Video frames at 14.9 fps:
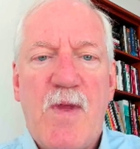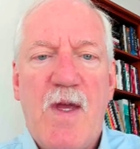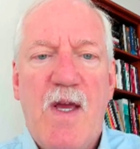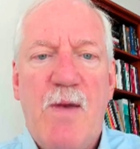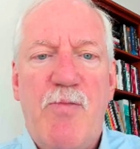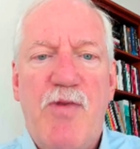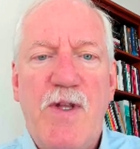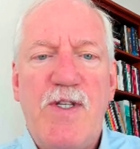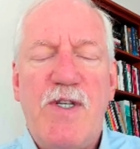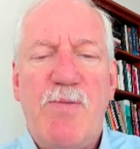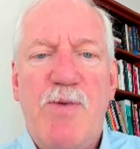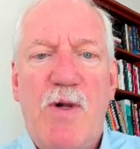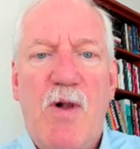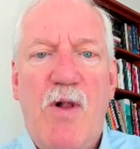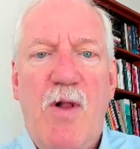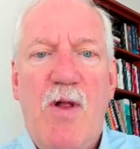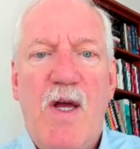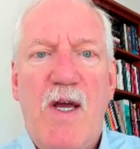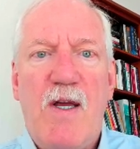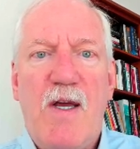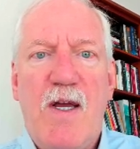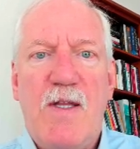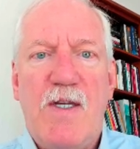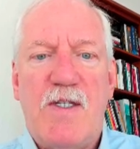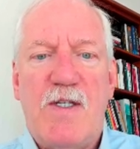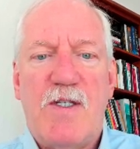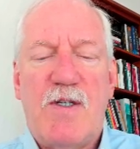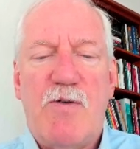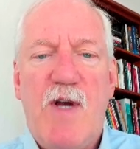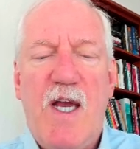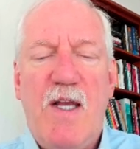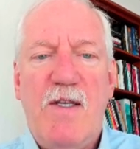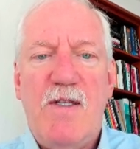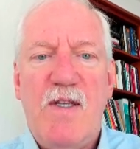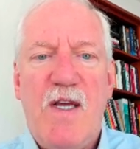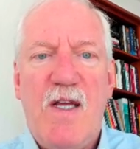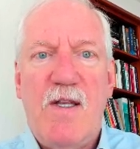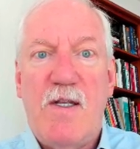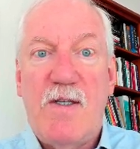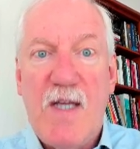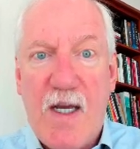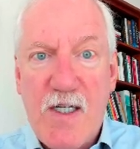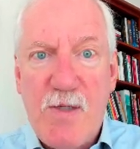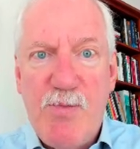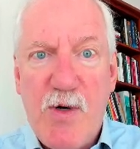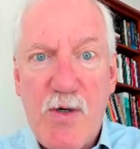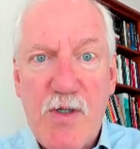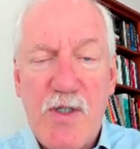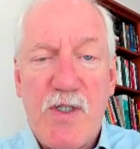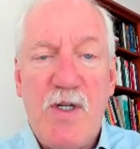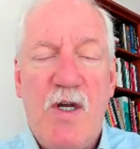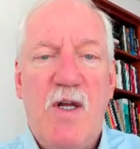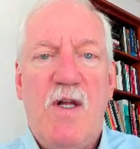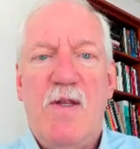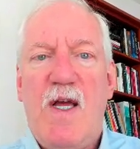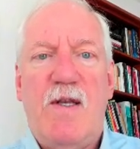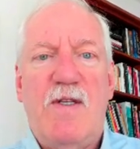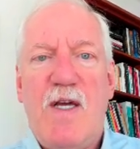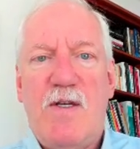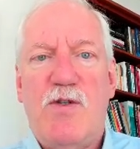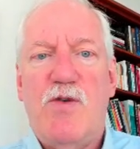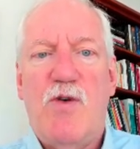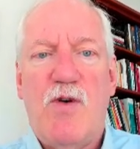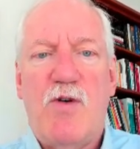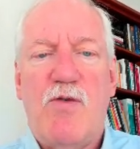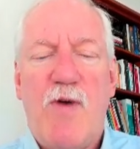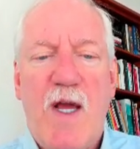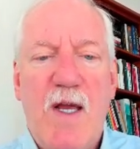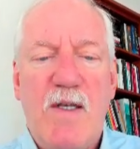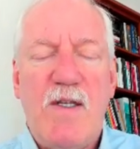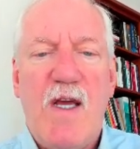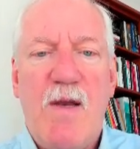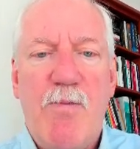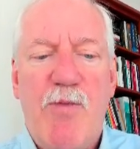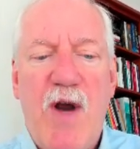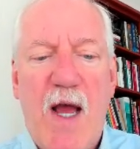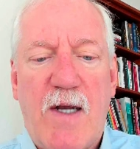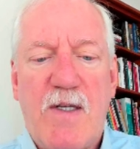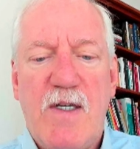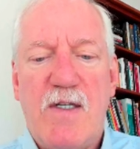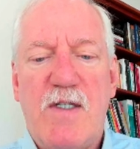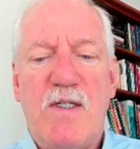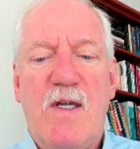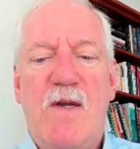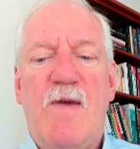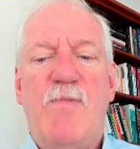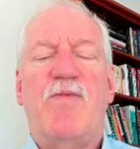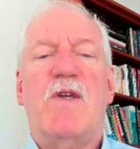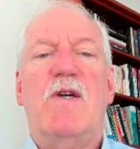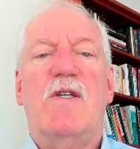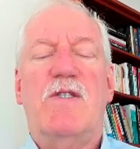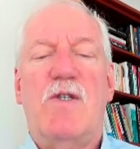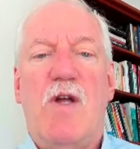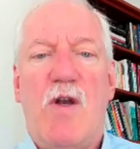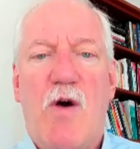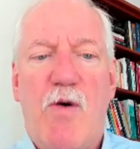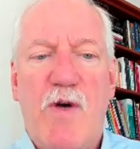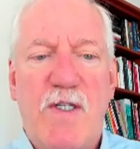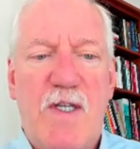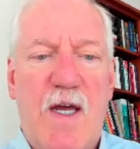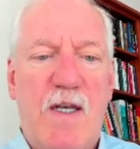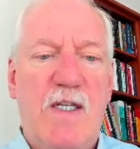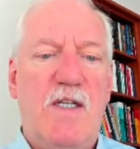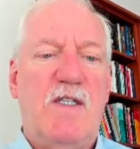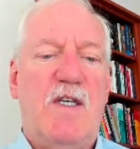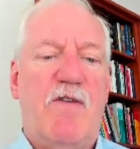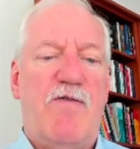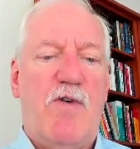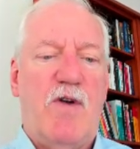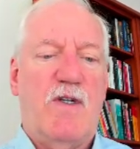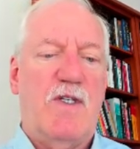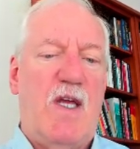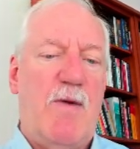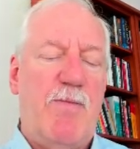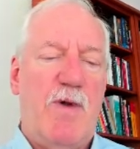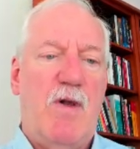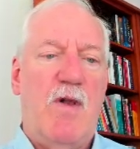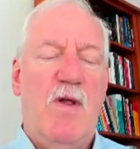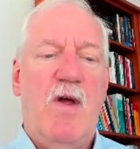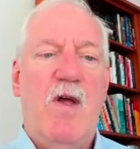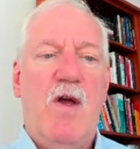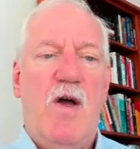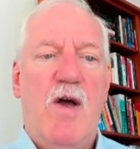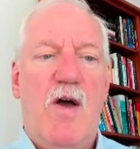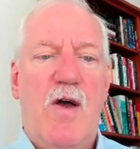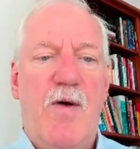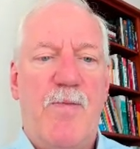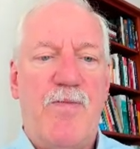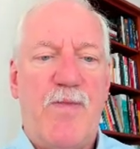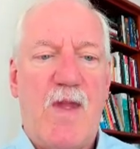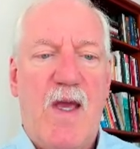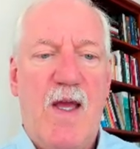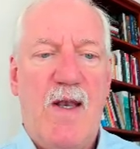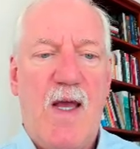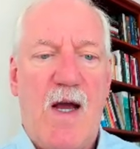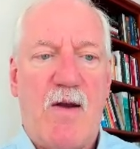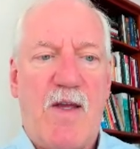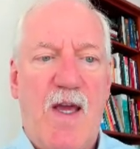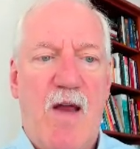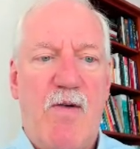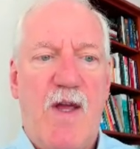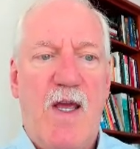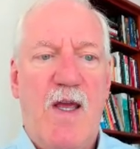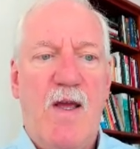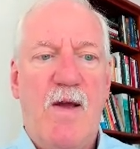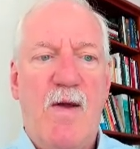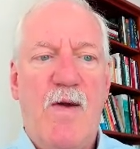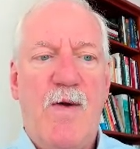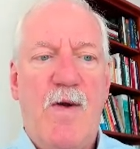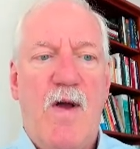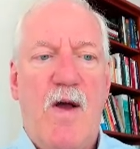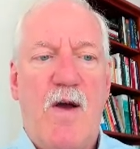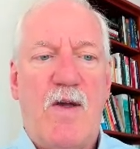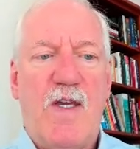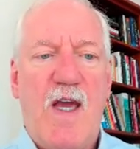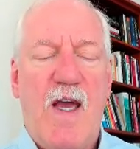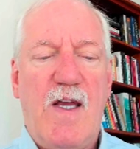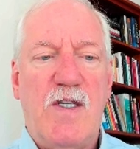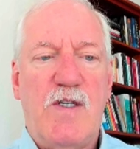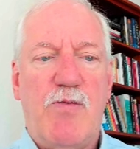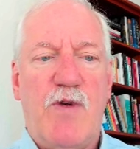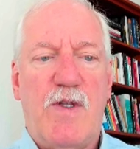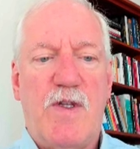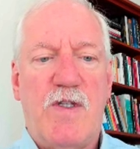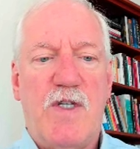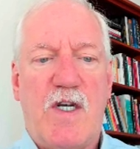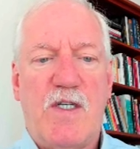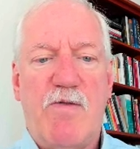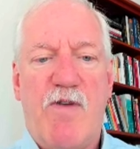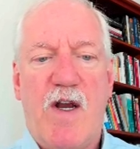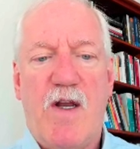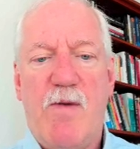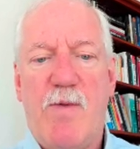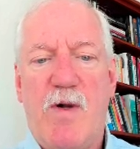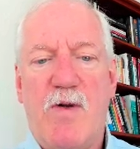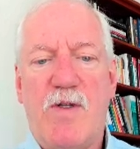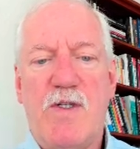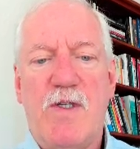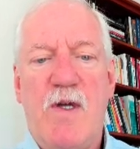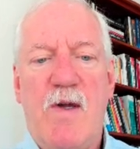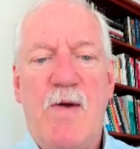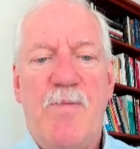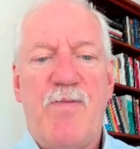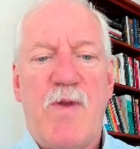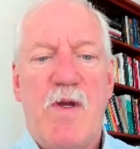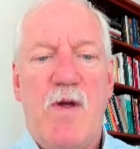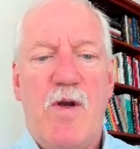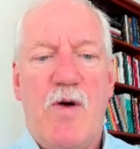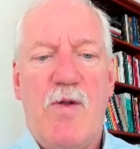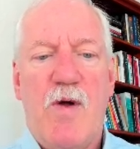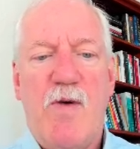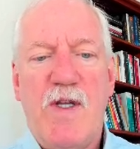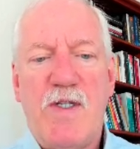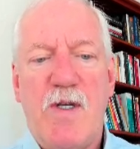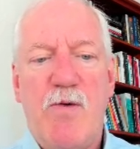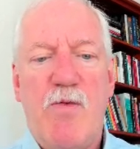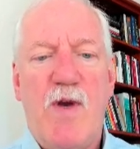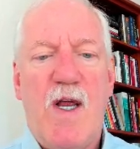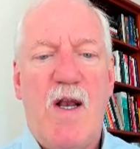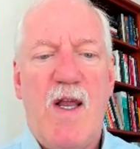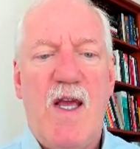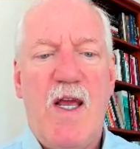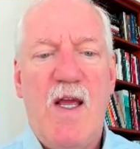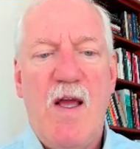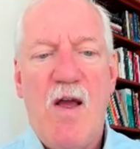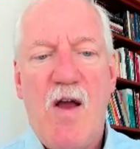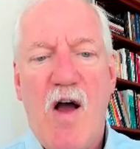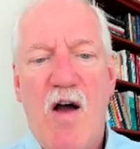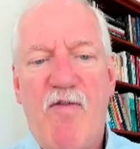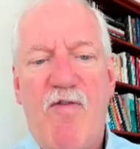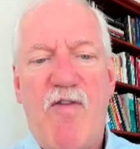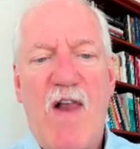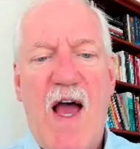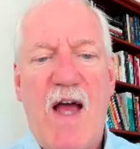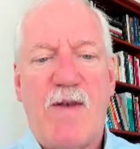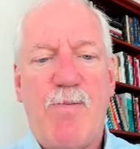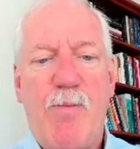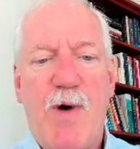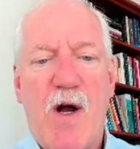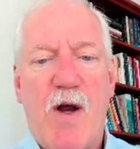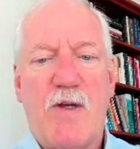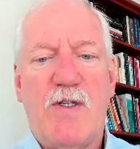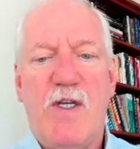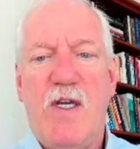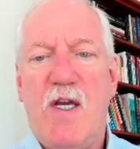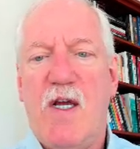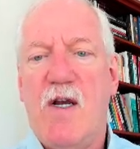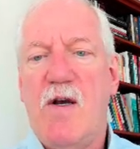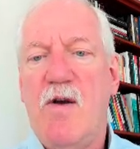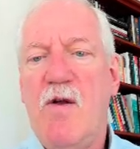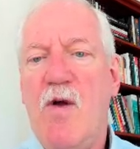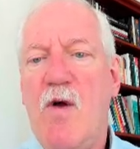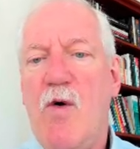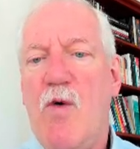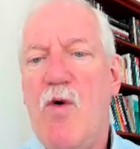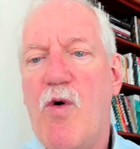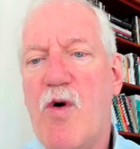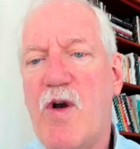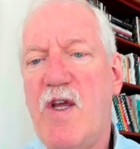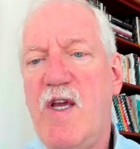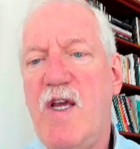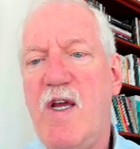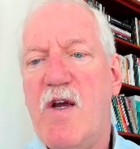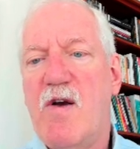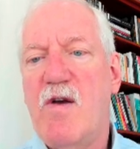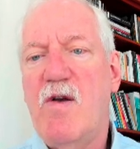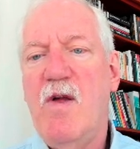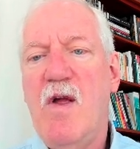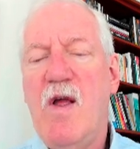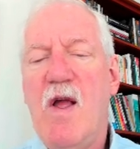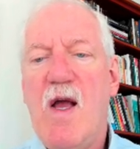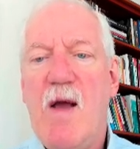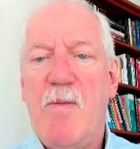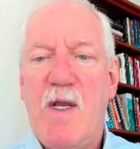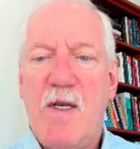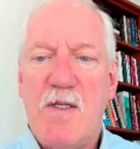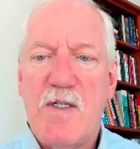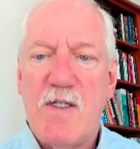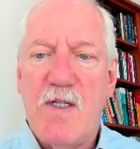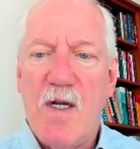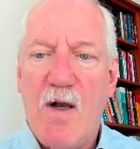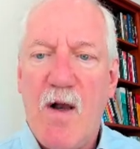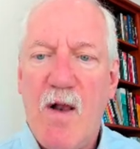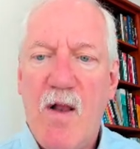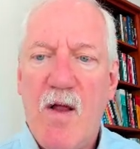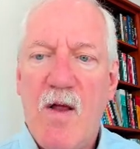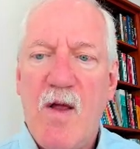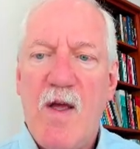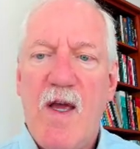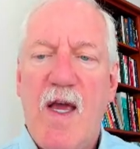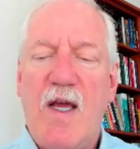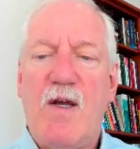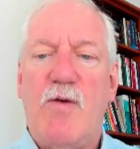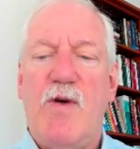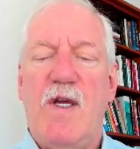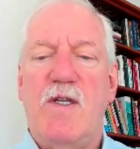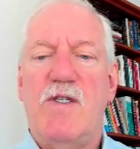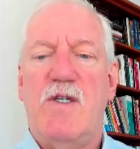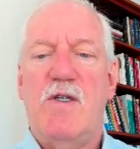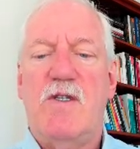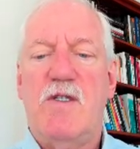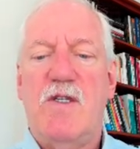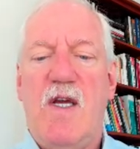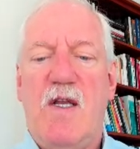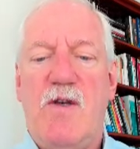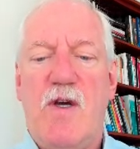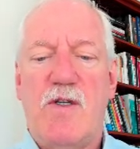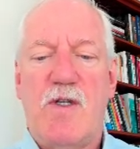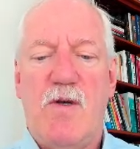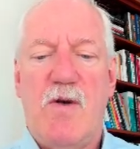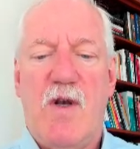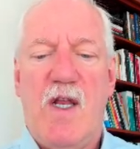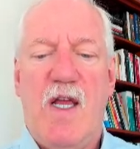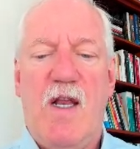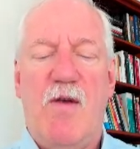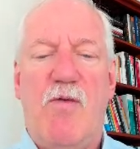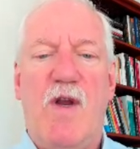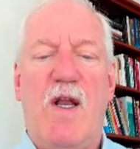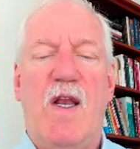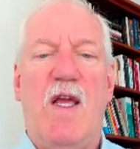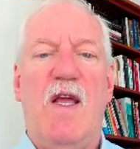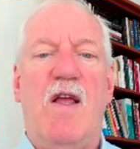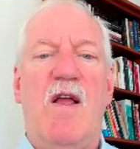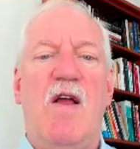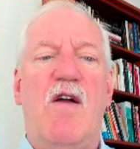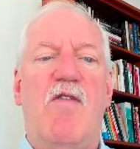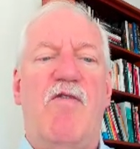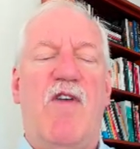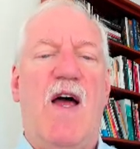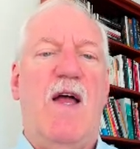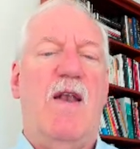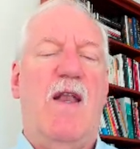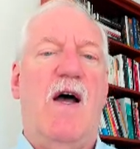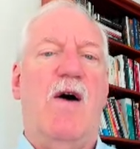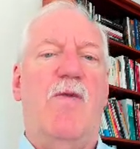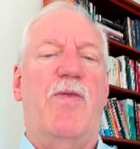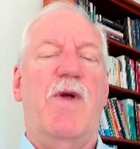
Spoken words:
In principle, this is great. In the textbooks, they tend to look great. In practice, it's not always that easy. For example, in our Gary case with the 6 variables, there isn't really a flat part here or here. I mean, it still increases. It doesn't really flatten out.